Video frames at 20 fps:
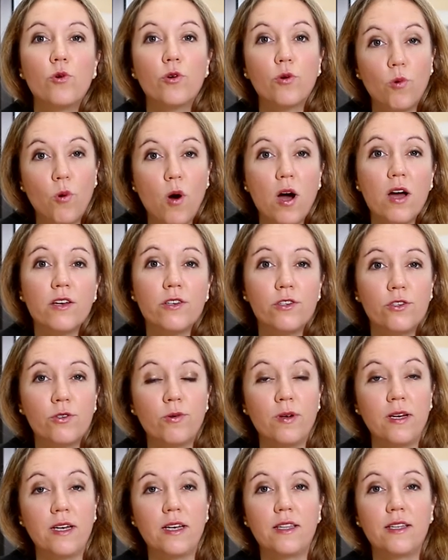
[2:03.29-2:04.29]
would want
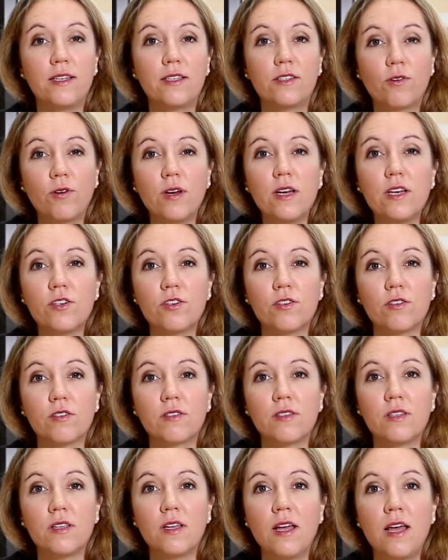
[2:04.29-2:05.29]
to eat these
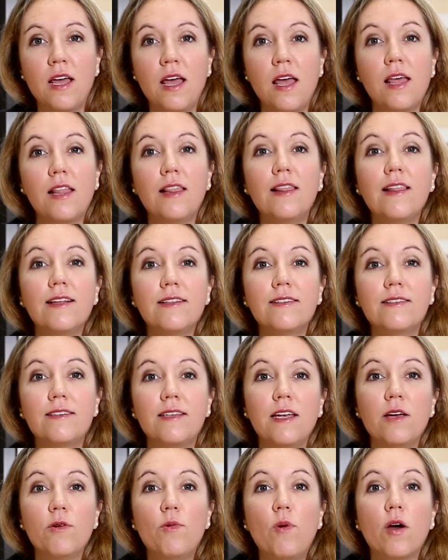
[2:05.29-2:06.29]
creatures. Let's
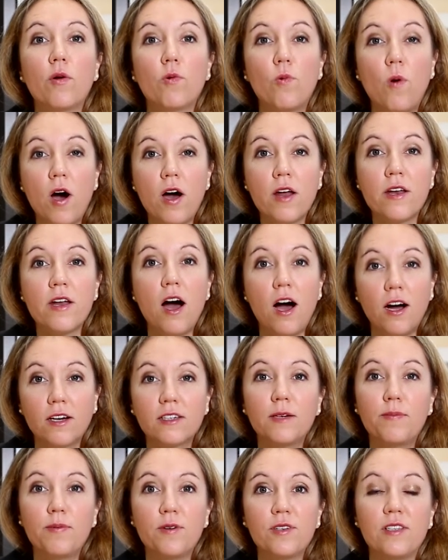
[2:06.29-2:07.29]
see what one
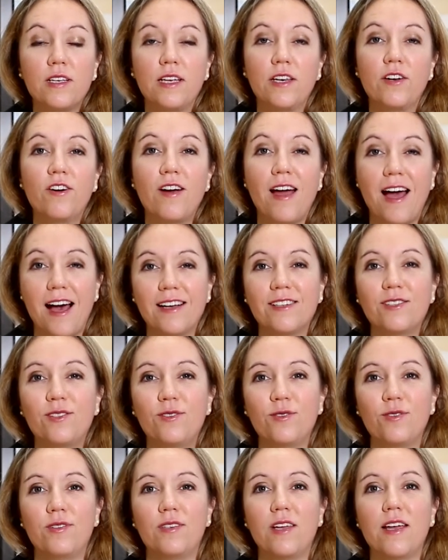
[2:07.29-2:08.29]
octopus eater has
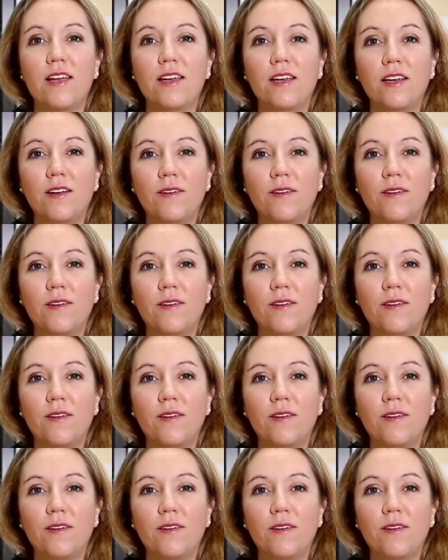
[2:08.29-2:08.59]
to say.